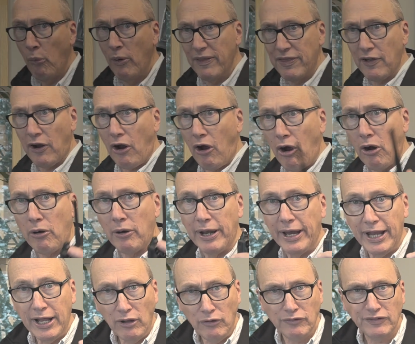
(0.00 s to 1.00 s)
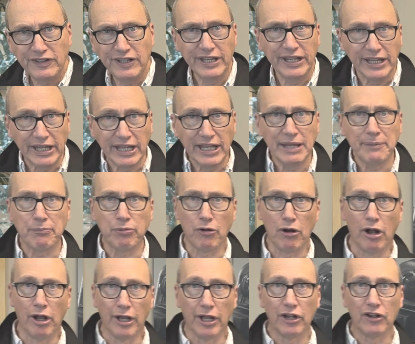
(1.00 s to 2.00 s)
With our
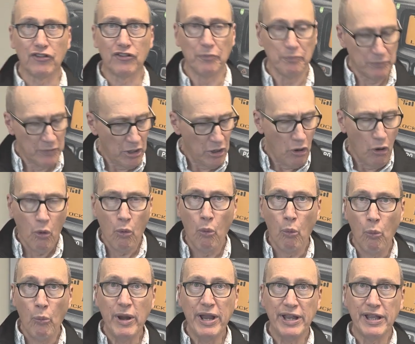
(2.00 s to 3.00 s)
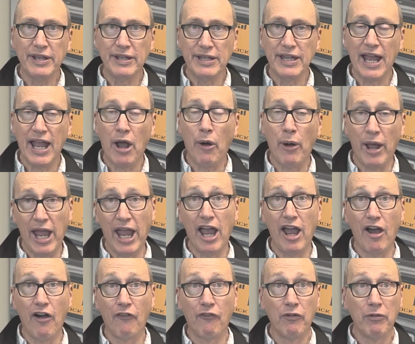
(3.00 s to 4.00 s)
LTE products, we can now
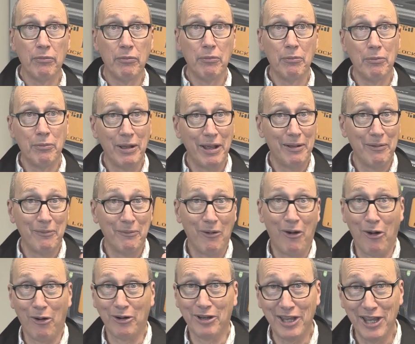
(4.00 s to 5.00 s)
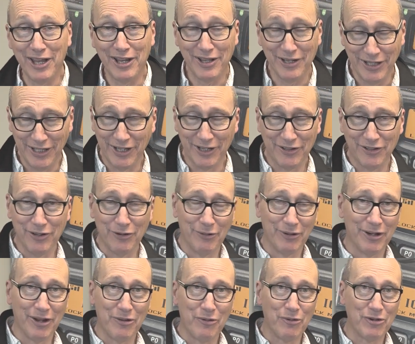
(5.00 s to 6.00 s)
have our cake and eat it too.
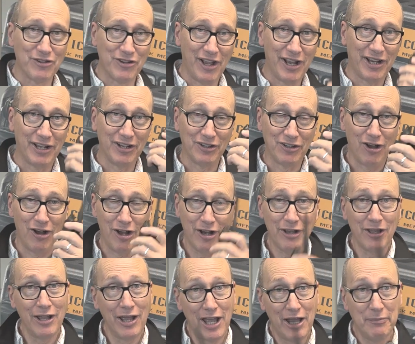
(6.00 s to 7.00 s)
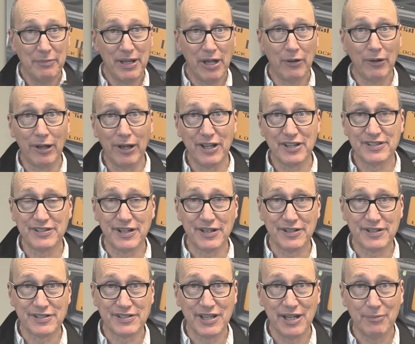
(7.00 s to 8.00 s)
In other words, I can talk and be able to listen at
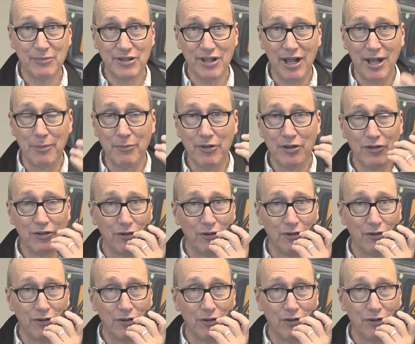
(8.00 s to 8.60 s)
the same time.